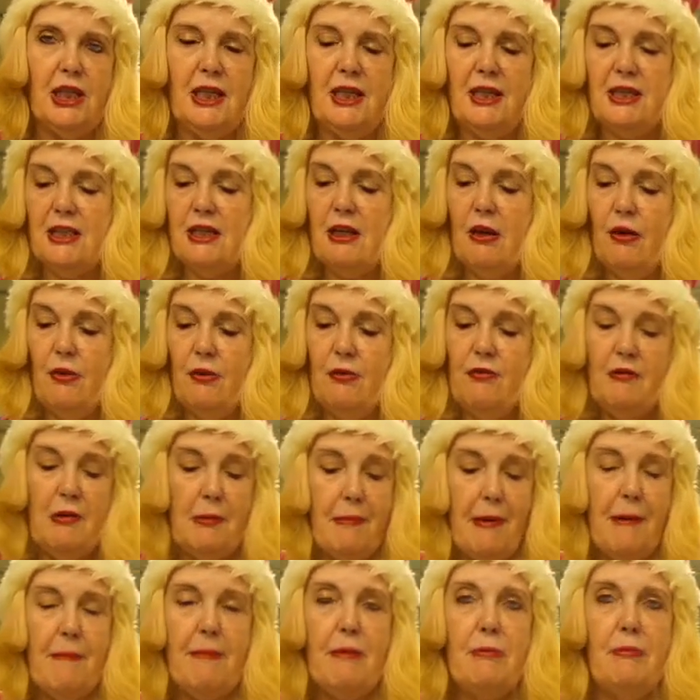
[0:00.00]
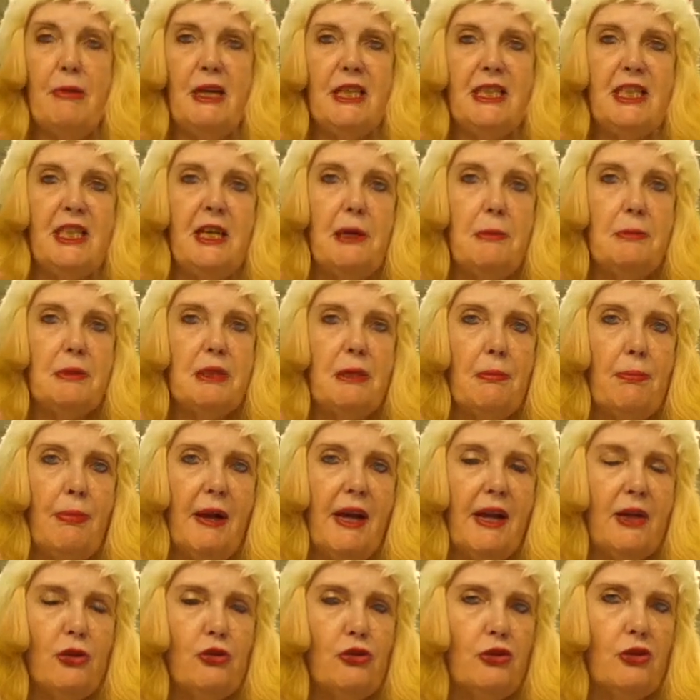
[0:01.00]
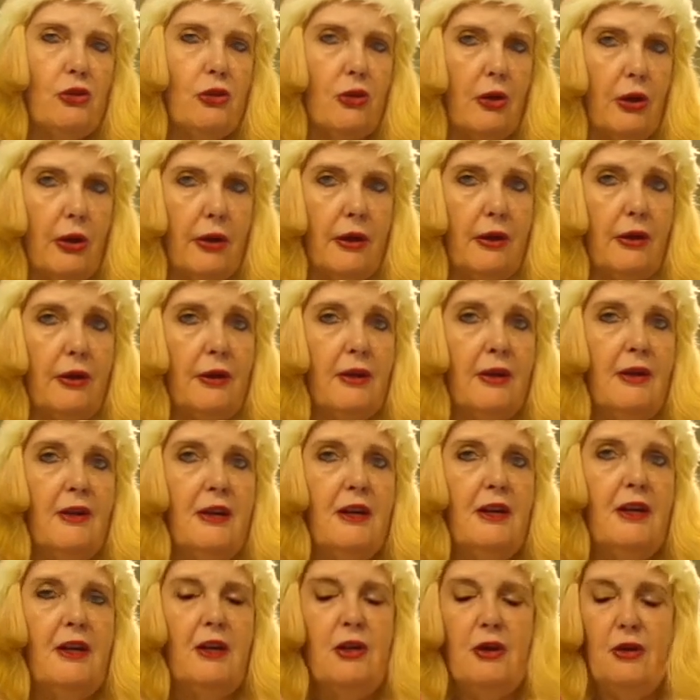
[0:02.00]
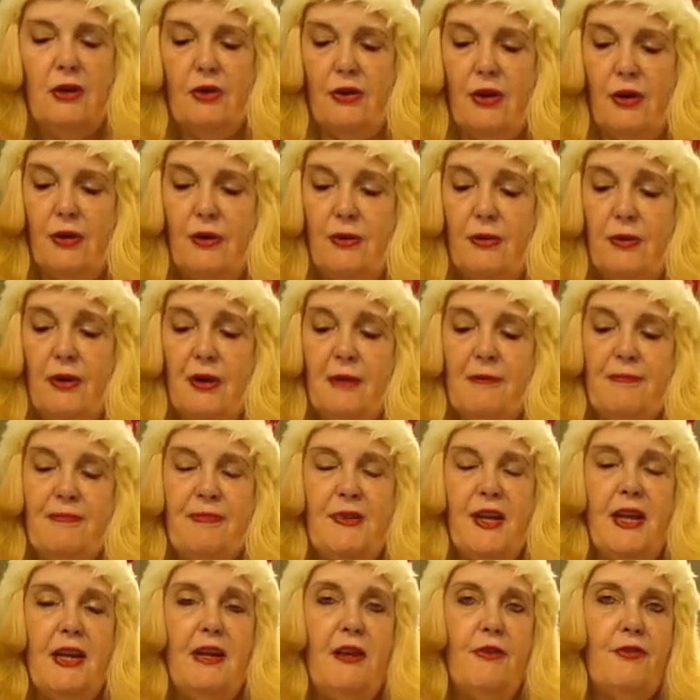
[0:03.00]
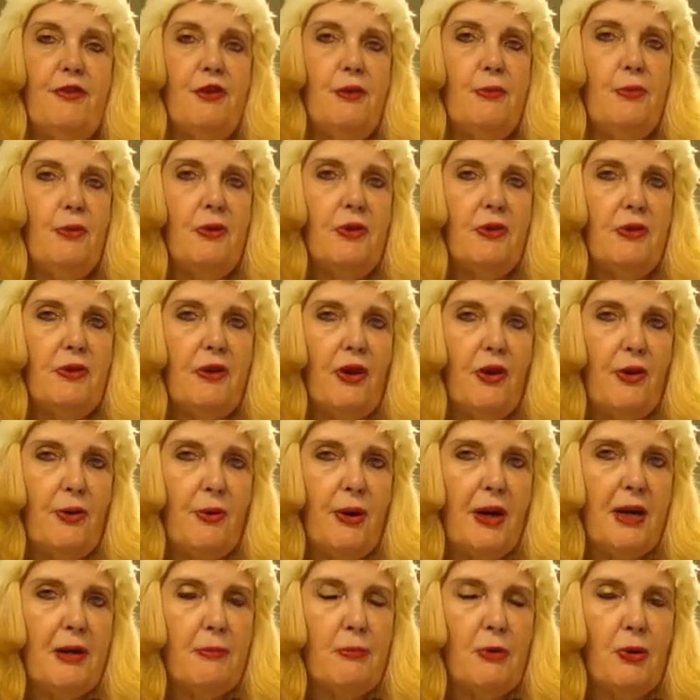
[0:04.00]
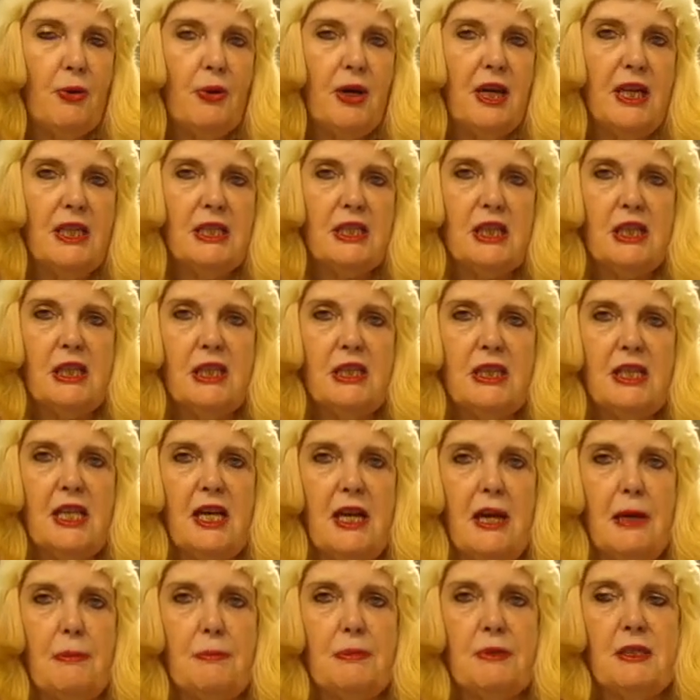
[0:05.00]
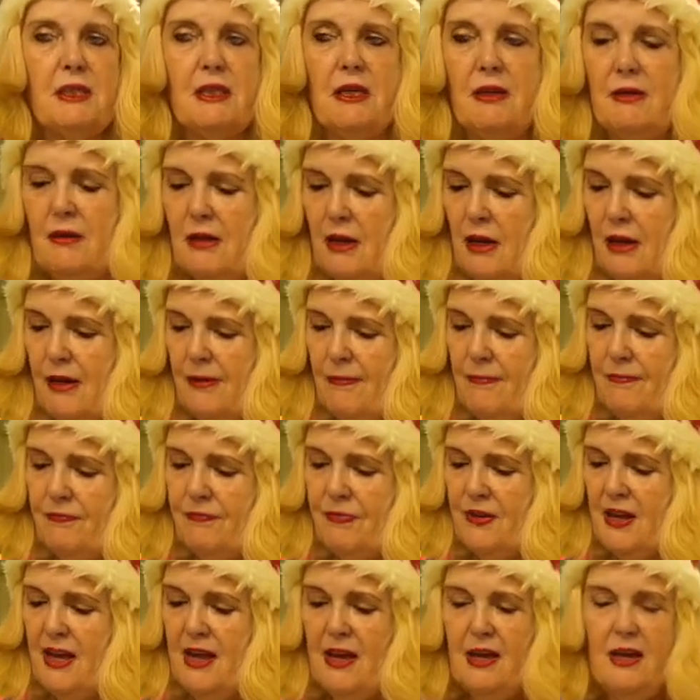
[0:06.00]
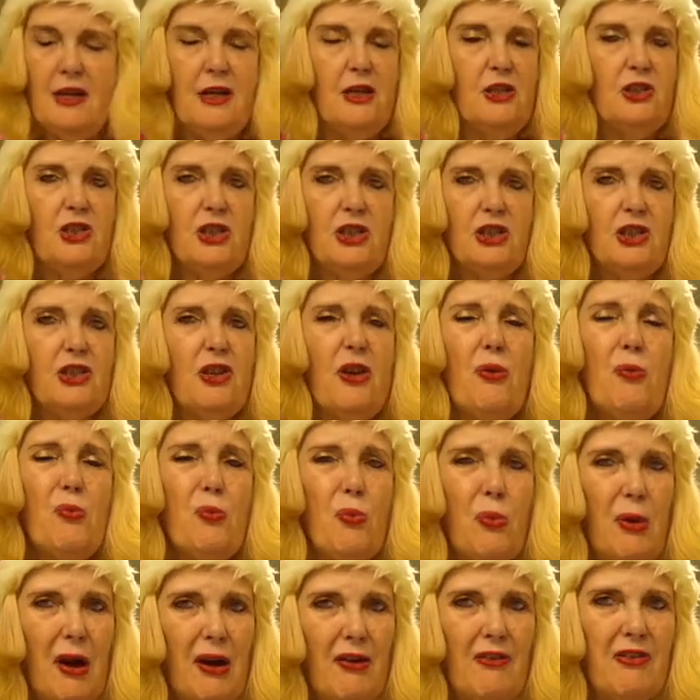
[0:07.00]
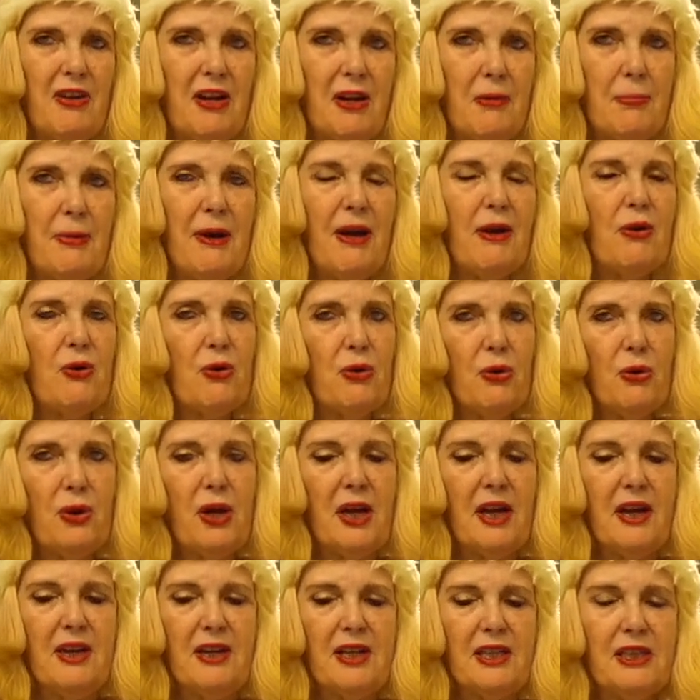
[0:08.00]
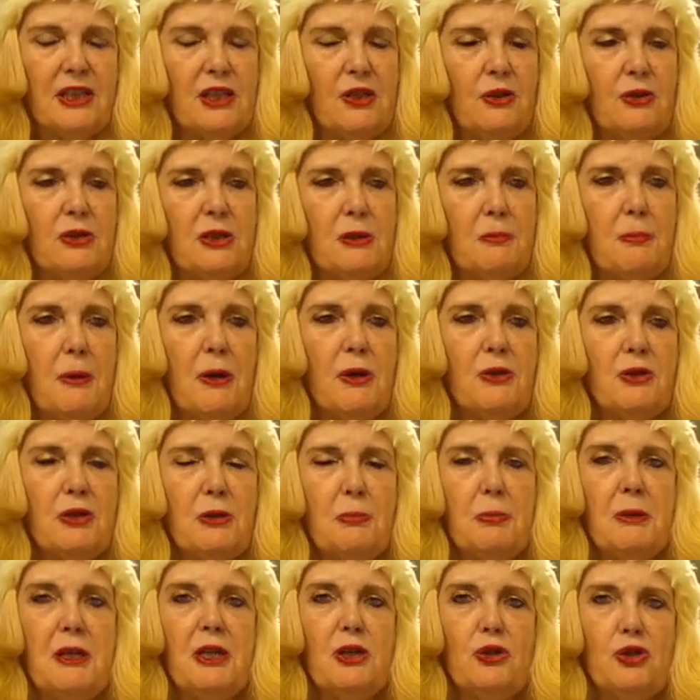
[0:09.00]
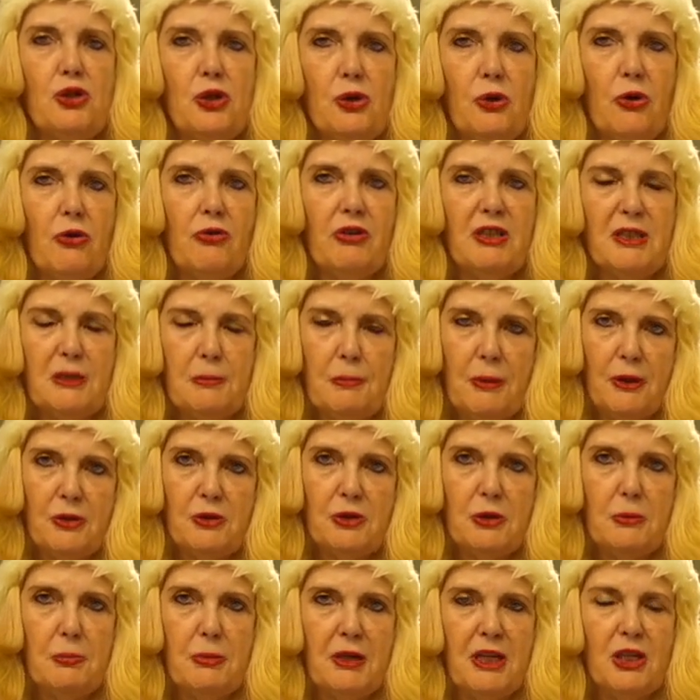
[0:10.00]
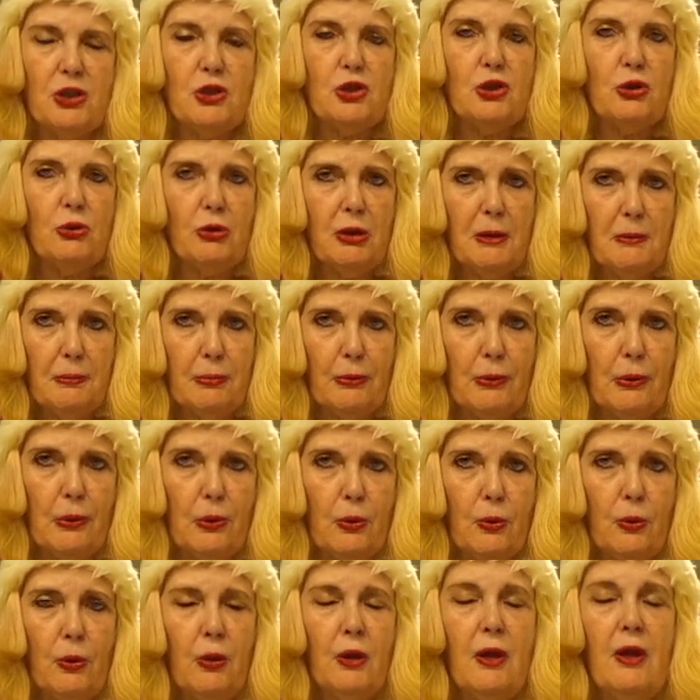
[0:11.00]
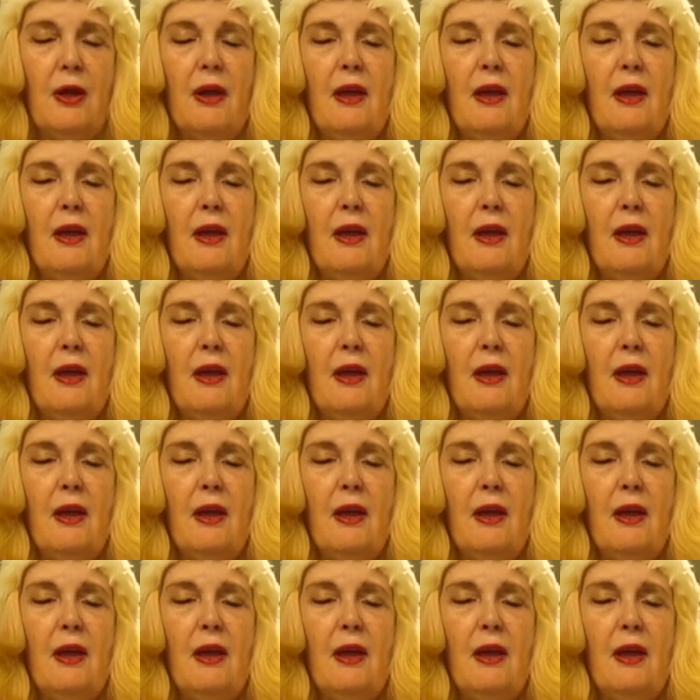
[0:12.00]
So remember my tips about the sugar, you know, and if you want to know any more hints and tips, just don't worry about cooking. It's not supposed to be a chore, it's supposed to be enjoyable.